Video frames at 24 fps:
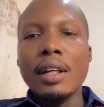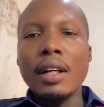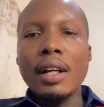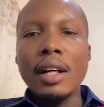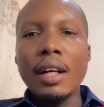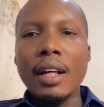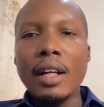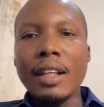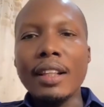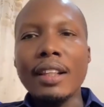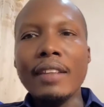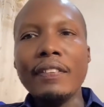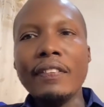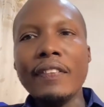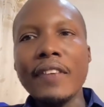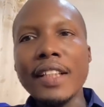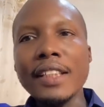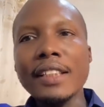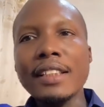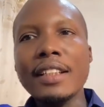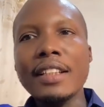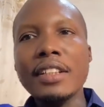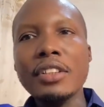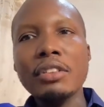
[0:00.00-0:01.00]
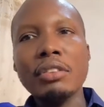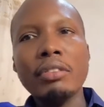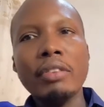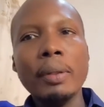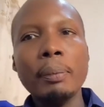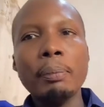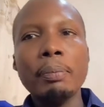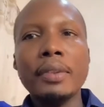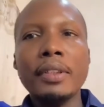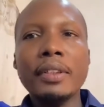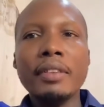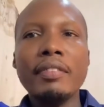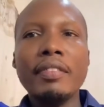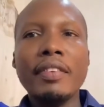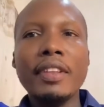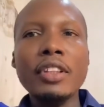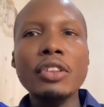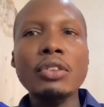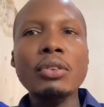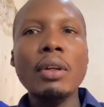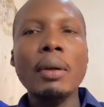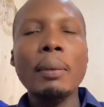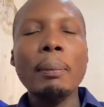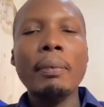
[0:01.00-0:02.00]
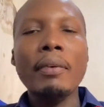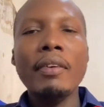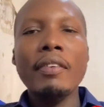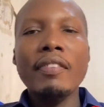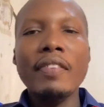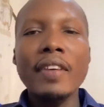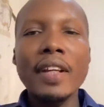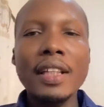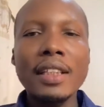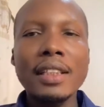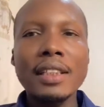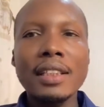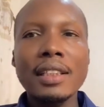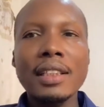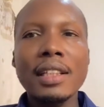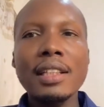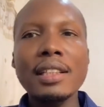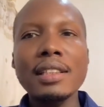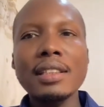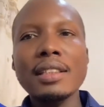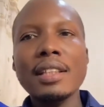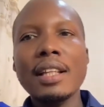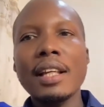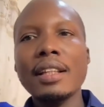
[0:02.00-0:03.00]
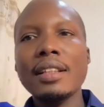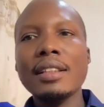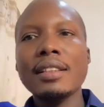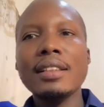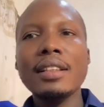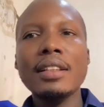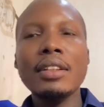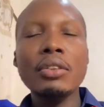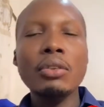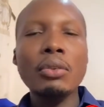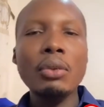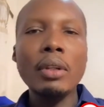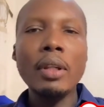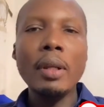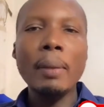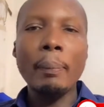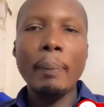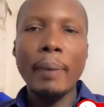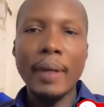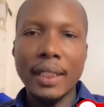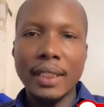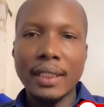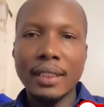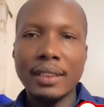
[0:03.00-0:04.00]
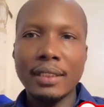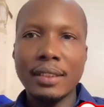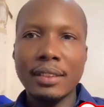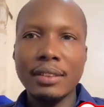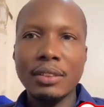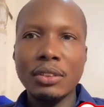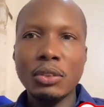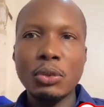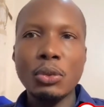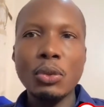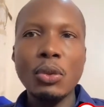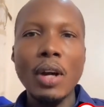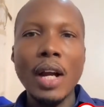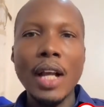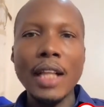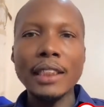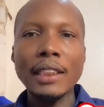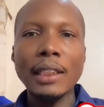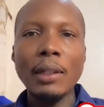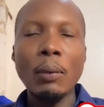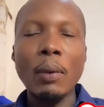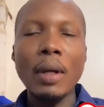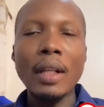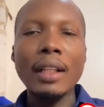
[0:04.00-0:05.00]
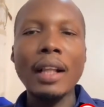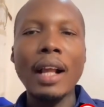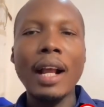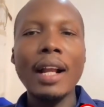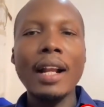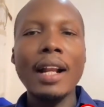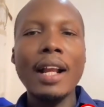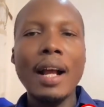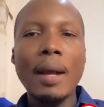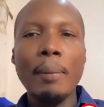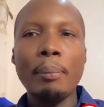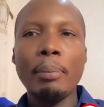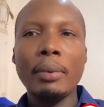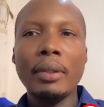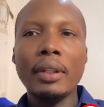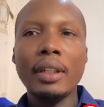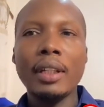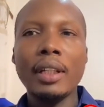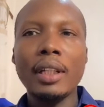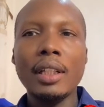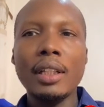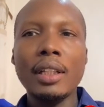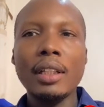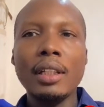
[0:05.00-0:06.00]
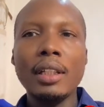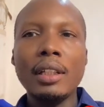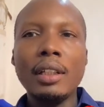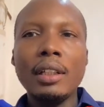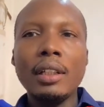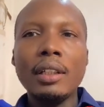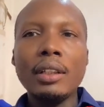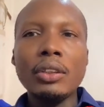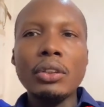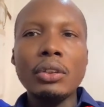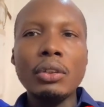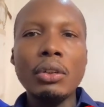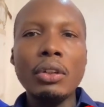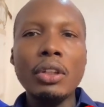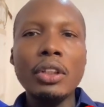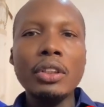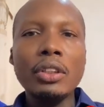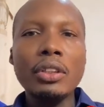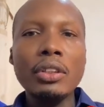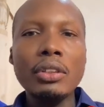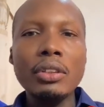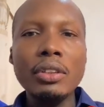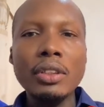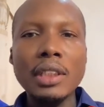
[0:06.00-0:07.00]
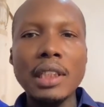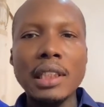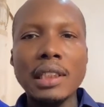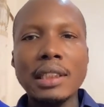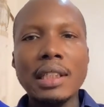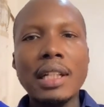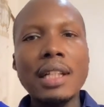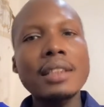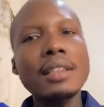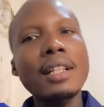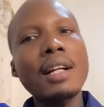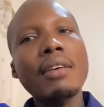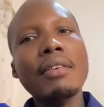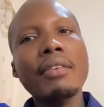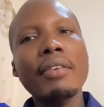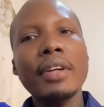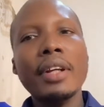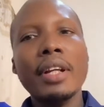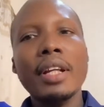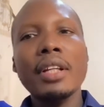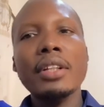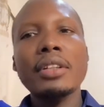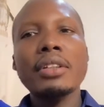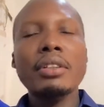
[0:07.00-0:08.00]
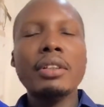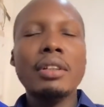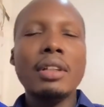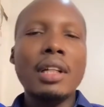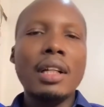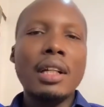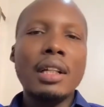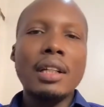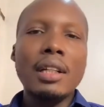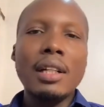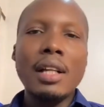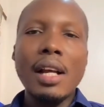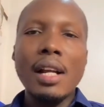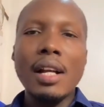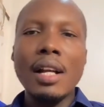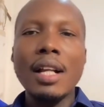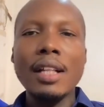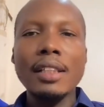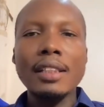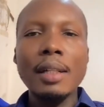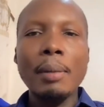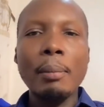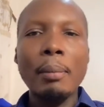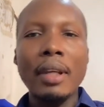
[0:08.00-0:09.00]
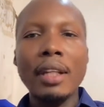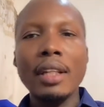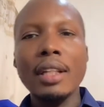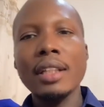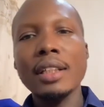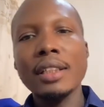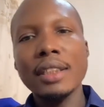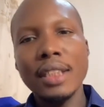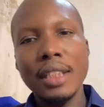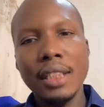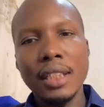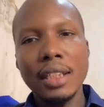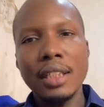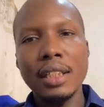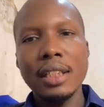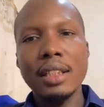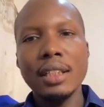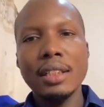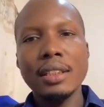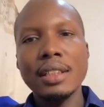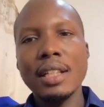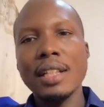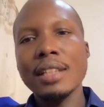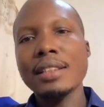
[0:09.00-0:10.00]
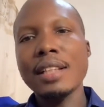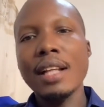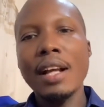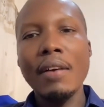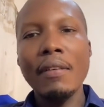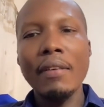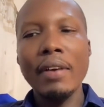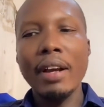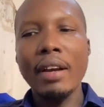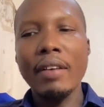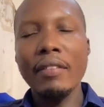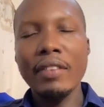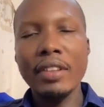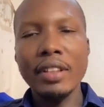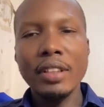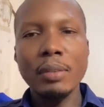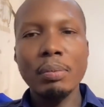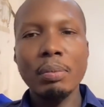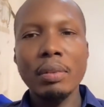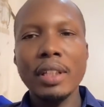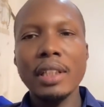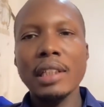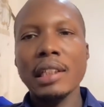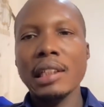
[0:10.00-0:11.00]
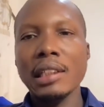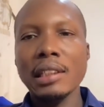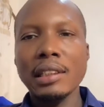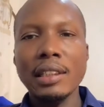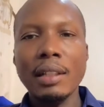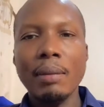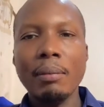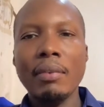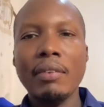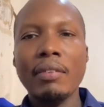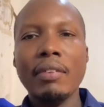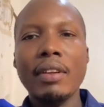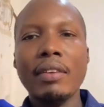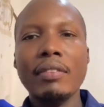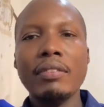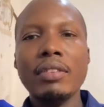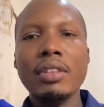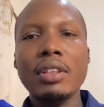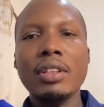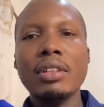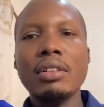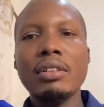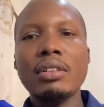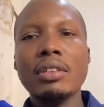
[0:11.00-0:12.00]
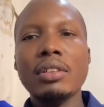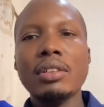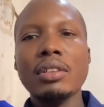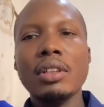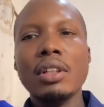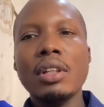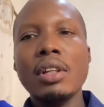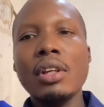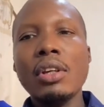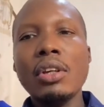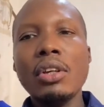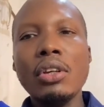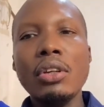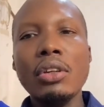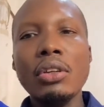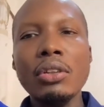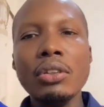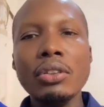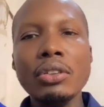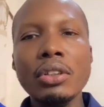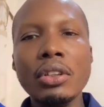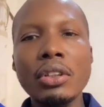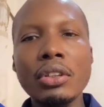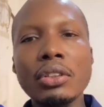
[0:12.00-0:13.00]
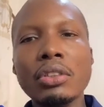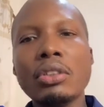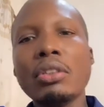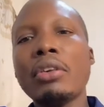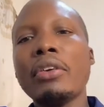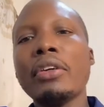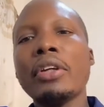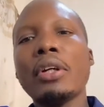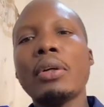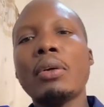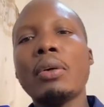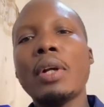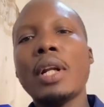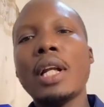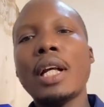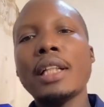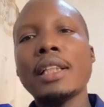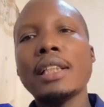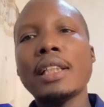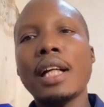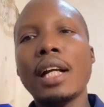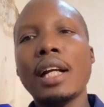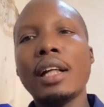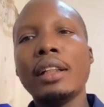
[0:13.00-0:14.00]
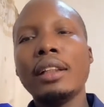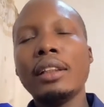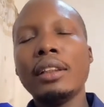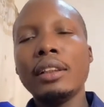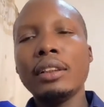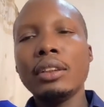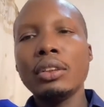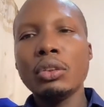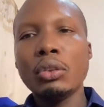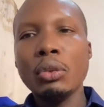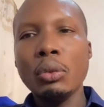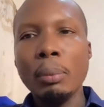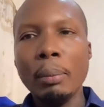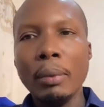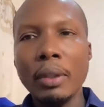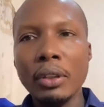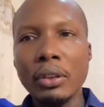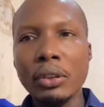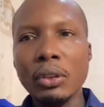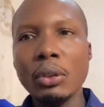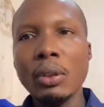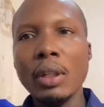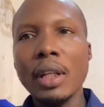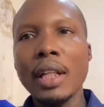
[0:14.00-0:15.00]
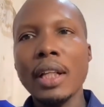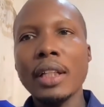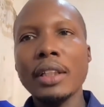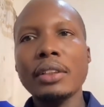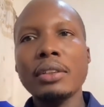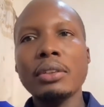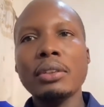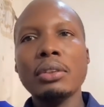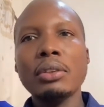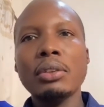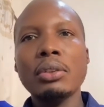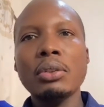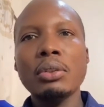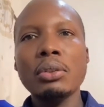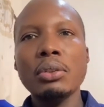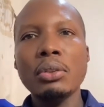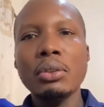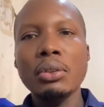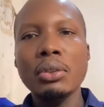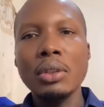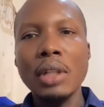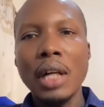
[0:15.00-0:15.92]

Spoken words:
The first descriptive, this one provides insights into the past to answer what had happened. So it uses data aggregation and data mining techniques, as how I have explained in some of the videos. You use historical data to make sure that you do